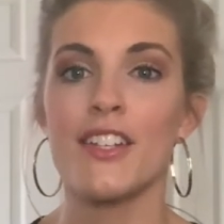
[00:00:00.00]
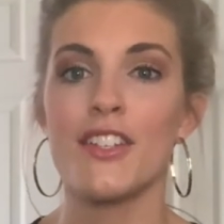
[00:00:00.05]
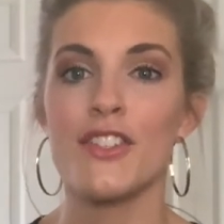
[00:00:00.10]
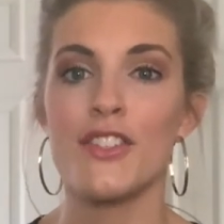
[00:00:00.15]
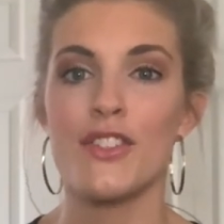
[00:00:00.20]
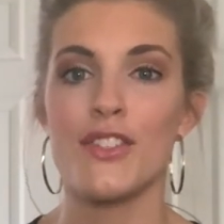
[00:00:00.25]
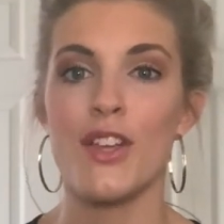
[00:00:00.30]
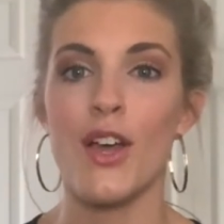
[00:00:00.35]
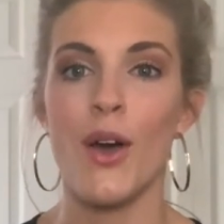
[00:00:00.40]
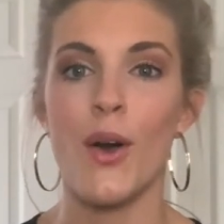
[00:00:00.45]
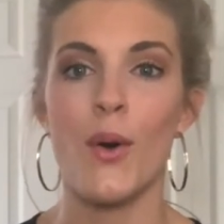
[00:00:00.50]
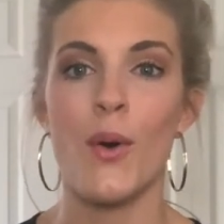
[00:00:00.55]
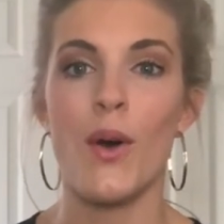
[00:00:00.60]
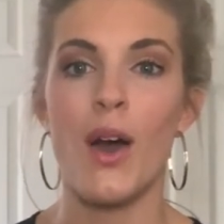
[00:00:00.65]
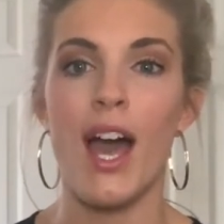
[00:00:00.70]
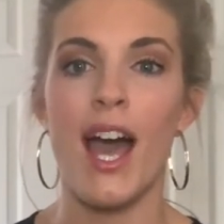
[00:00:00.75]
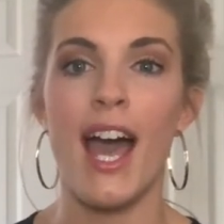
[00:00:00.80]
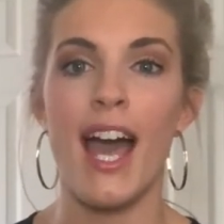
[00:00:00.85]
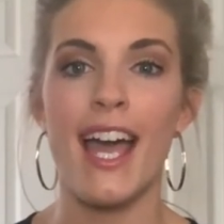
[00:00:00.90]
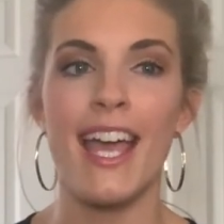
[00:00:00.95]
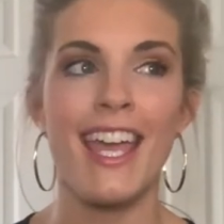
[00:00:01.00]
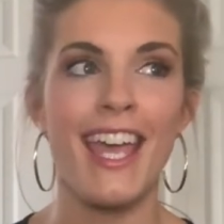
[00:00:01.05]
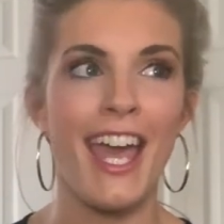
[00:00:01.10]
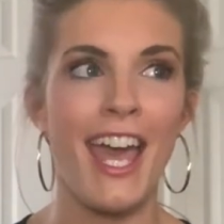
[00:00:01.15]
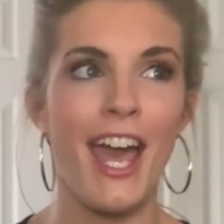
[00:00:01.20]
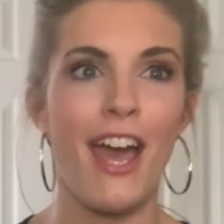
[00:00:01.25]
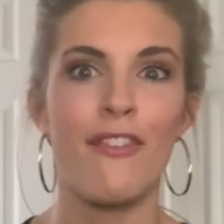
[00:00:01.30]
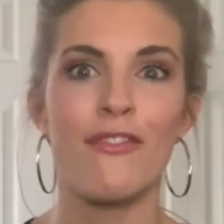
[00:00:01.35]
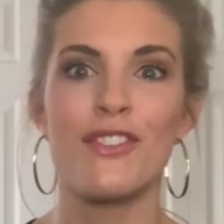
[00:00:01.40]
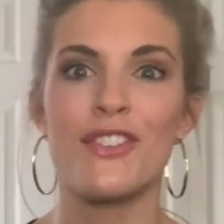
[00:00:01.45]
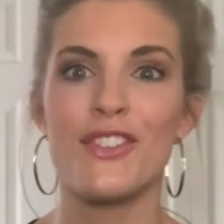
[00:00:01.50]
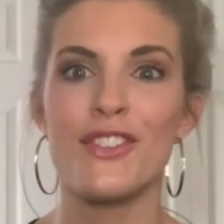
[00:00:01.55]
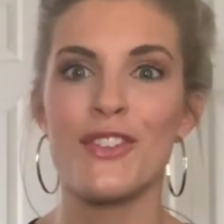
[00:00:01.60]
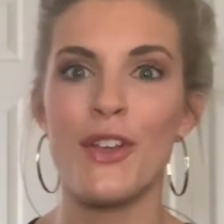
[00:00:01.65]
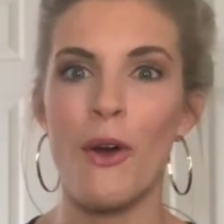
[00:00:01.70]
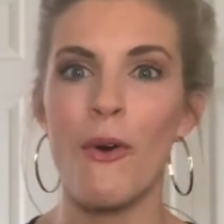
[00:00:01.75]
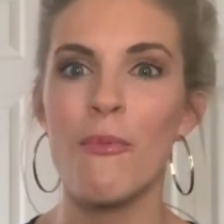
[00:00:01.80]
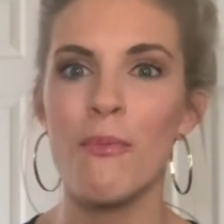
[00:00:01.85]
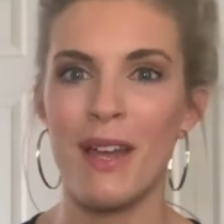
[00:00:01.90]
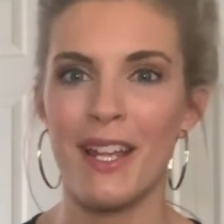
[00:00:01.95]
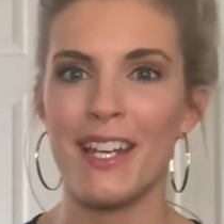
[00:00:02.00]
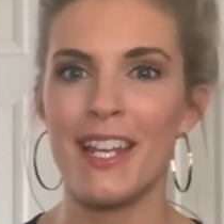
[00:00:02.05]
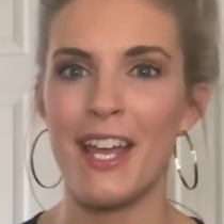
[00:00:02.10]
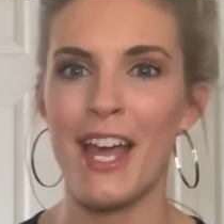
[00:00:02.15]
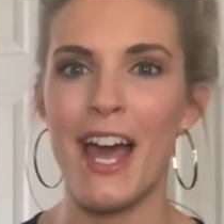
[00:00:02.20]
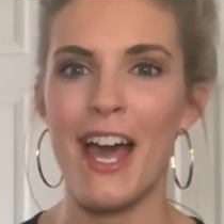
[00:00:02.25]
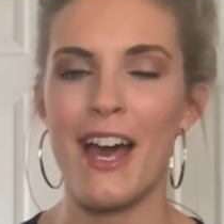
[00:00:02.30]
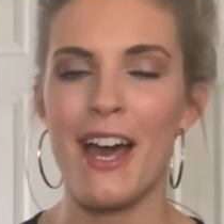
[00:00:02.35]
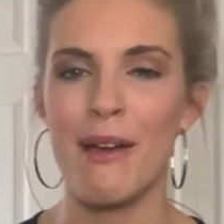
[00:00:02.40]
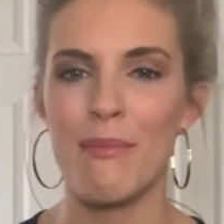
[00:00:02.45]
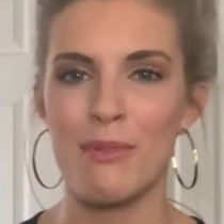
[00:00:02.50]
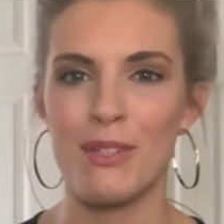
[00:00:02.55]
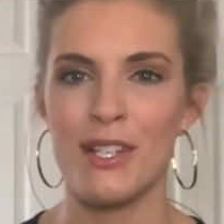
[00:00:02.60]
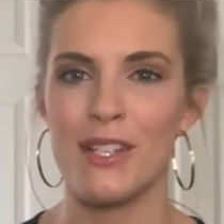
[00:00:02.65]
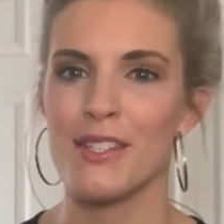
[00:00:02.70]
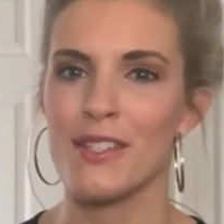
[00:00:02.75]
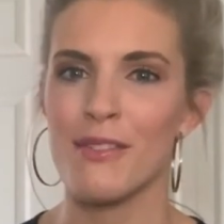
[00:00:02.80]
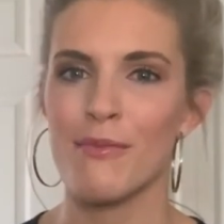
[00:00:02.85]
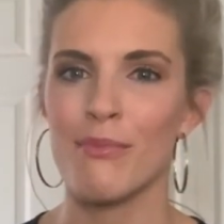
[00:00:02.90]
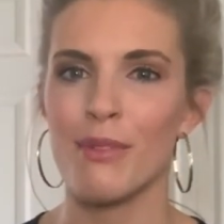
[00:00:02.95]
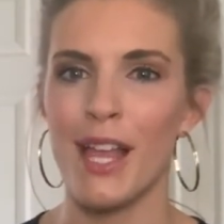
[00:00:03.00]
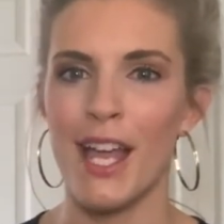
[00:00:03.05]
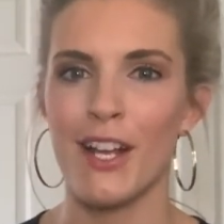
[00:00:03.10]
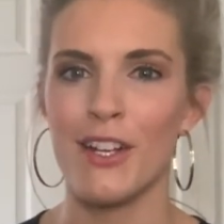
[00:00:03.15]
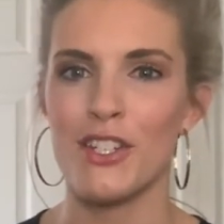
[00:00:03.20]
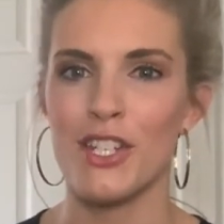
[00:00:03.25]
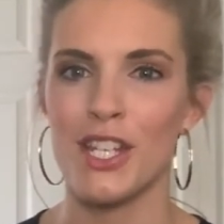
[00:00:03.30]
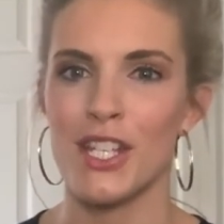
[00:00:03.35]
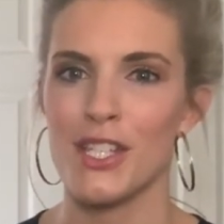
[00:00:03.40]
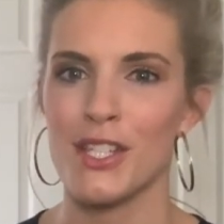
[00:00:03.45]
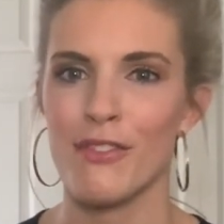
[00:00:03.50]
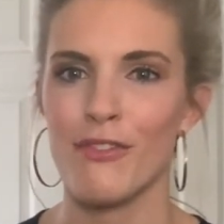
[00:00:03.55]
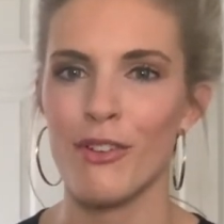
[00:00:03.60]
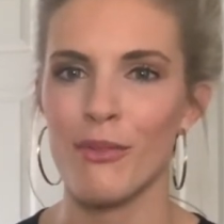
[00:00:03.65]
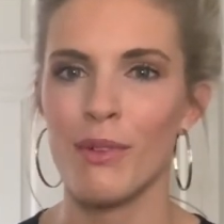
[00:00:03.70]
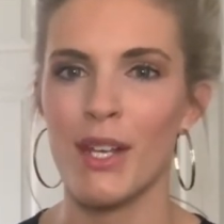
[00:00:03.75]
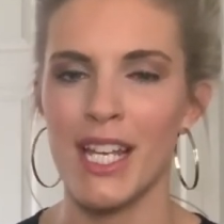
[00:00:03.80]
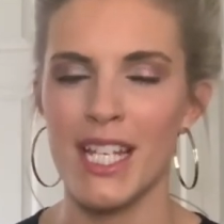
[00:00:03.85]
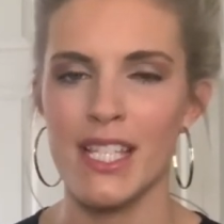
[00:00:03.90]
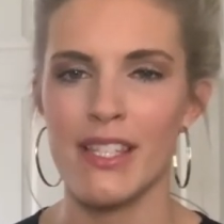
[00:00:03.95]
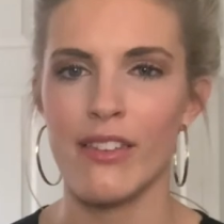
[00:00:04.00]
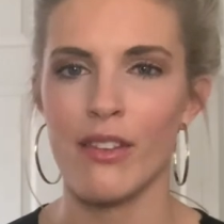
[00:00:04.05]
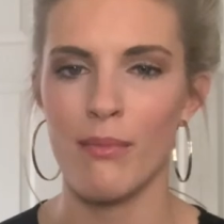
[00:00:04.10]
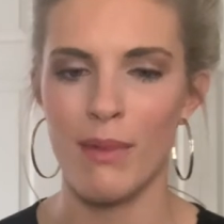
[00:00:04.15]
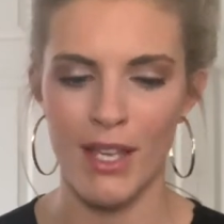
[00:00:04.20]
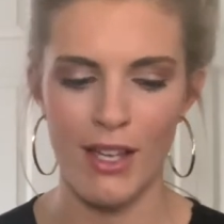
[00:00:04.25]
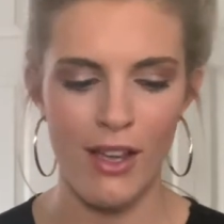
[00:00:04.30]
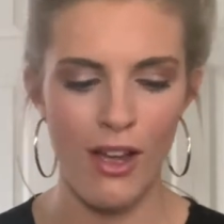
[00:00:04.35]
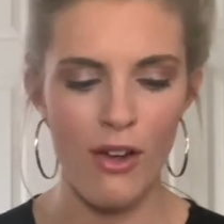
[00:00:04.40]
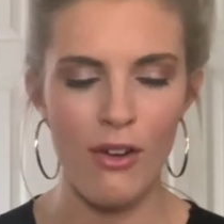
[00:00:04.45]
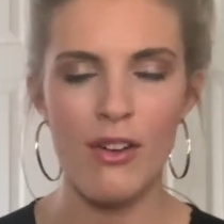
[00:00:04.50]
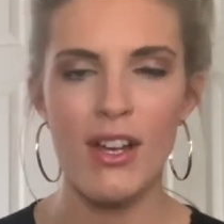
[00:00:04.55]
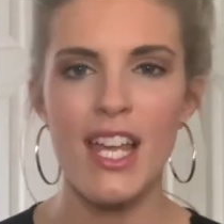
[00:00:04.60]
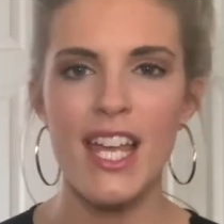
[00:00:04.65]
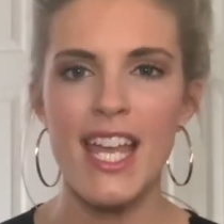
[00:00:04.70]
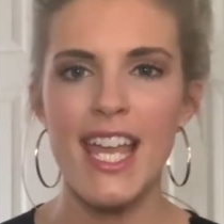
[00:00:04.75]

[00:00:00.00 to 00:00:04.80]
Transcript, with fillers: So I have so many options in black jeans from Nice Flamingo,